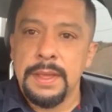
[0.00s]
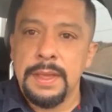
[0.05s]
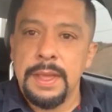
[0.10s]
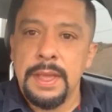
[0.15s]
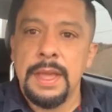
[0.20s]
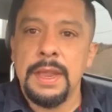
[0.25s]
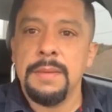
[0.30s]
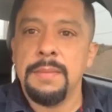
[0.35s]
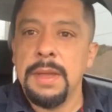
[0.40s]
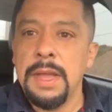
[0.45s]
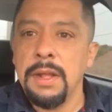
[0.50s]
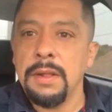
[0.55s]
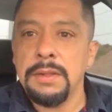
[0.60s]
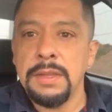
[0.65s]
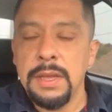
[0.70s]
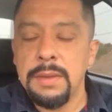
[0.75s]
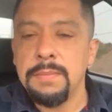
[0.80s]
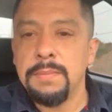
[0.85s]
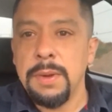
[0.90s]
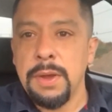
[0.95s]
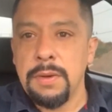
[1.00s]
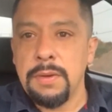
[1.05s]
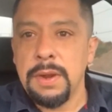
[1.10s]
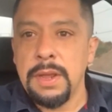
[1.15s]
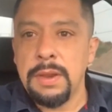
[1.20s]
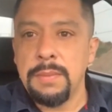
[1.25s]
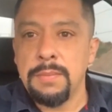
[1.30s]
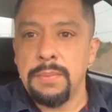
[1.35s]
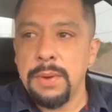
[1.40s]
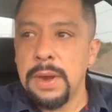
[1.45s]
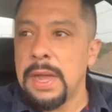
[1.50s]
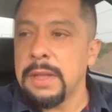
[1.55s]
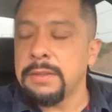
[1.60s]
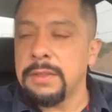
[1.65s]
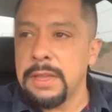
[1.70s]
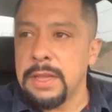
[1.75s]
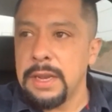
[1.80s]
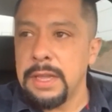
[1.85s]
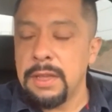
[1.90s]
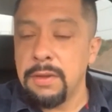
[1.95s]
And mail-in voting,
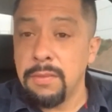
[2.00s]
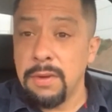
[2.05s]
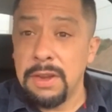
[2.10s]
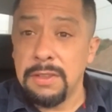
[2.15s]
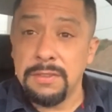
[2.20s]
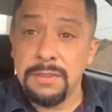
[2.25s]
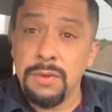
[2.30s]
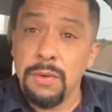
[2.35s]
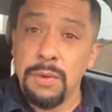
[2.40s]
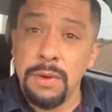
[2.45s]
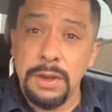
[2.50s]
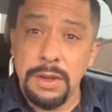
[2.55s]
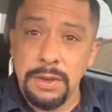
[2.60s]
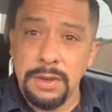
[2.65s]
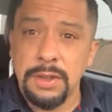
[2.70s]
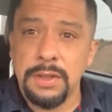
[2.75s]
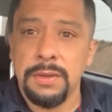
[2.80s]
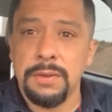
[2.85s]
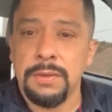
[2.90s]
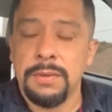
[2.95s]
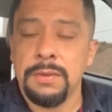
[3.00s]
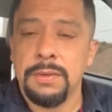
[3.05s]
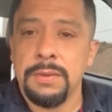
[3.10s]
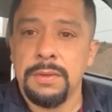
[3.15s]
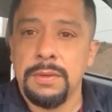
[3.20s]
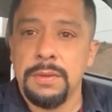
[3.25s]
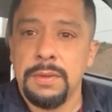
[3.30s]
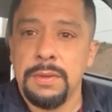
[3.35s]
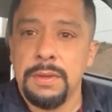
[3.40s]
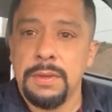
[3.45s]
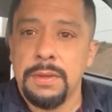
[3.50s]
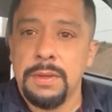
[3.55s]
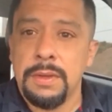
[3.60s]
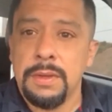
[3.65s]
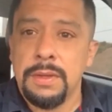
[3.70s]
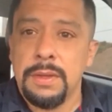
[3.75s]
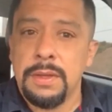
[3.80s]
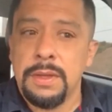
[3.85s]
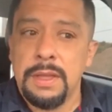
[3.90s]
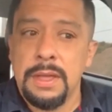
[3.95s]
practically what it's going to do
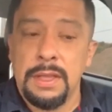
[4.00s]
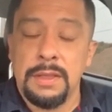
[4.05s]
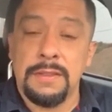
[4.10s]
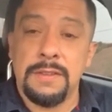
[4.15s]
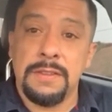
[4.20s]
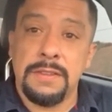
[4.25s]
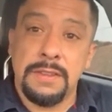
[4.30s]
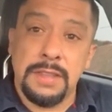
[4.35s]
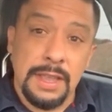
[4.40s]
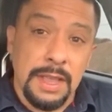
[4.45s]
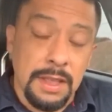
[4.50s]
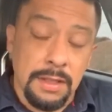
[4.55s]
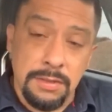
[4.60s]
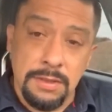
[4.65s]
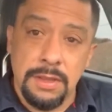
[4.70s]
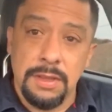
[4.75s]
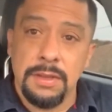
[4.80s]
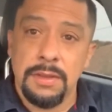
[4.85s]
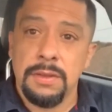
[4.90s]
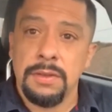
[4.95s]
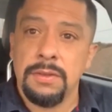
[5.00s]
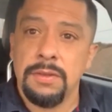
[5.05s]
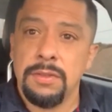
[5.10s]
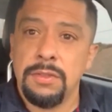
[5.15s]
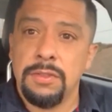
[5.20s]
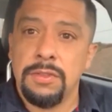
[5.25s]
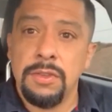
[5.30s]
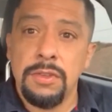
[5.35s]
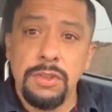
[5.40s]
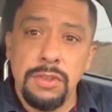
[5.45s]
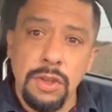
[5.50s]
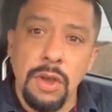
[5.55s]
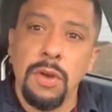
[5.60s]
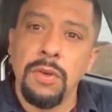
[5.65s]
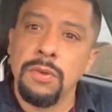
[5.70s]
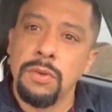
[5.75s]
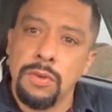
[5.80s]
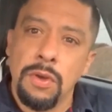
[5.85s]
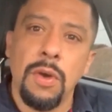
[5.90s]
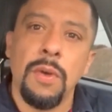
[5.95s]
is tell you to
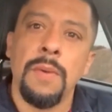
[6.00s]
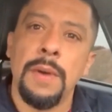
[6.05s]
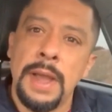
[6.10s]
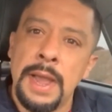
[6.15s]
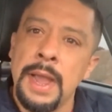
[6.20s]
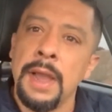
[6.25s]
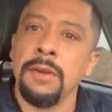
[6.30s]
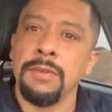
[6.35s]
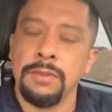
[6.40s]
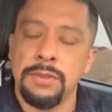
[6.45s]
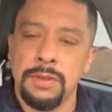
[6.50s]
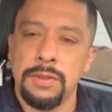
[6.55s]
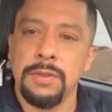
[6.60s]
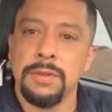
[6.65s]
don't go out.